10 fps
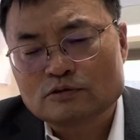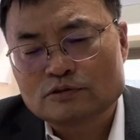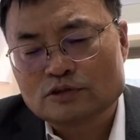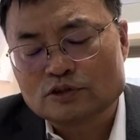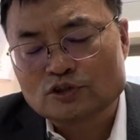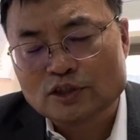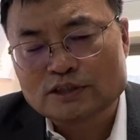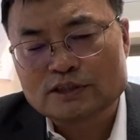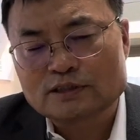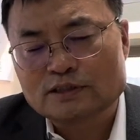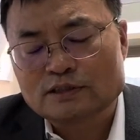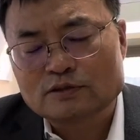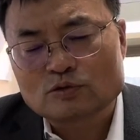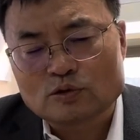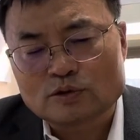judges in the
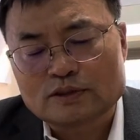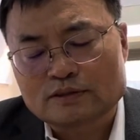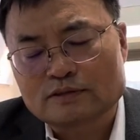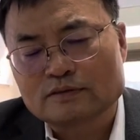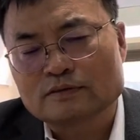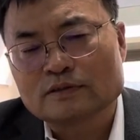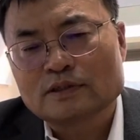court. So